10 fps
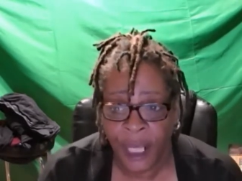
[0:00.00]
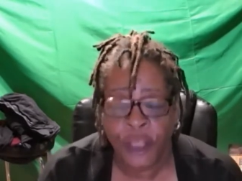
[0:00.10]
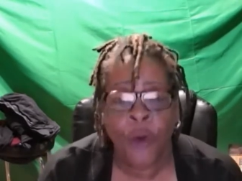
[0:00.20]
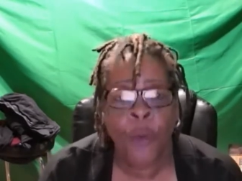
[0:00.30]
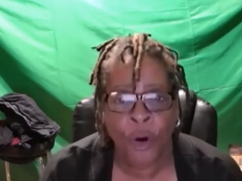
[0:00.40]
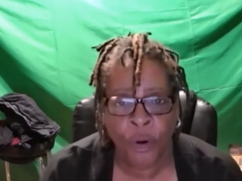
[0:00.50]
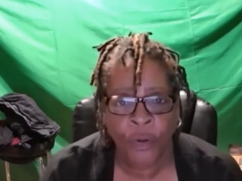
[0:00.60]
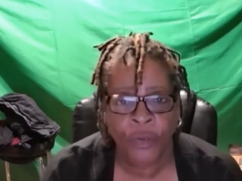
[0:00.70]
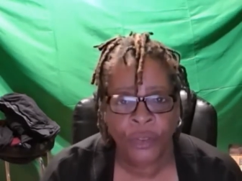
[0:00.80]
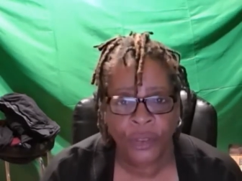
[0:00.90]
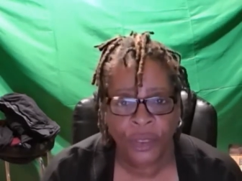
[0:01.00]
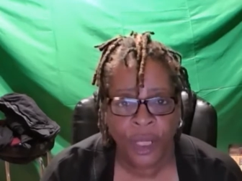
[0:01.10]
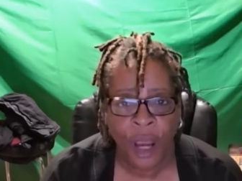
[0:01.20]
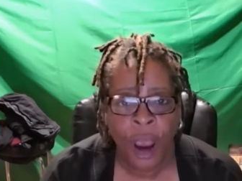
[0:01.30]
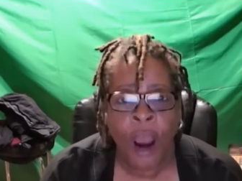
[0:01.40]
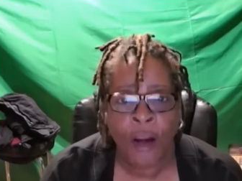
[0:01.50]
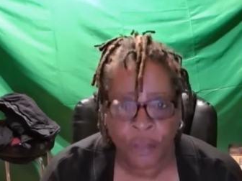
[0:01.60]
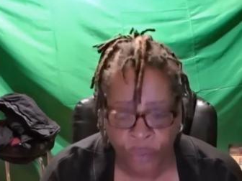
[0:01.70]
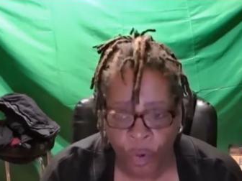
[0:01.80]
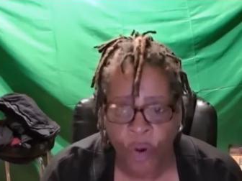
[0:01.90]
And your words are
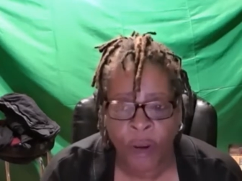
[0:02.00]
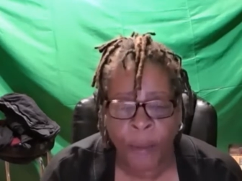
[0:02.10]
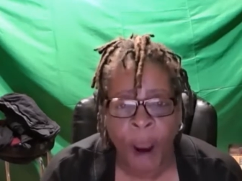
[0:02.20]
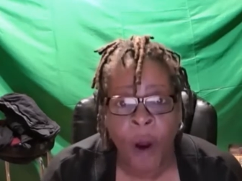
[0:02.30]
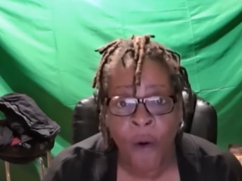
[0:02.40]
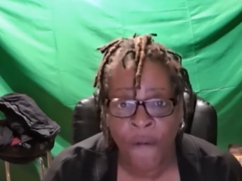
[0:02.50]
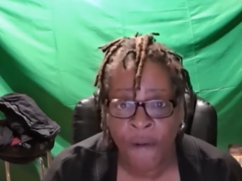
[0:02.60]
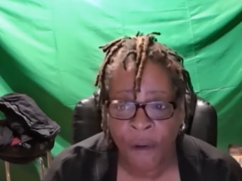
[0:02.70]
strong and powerful.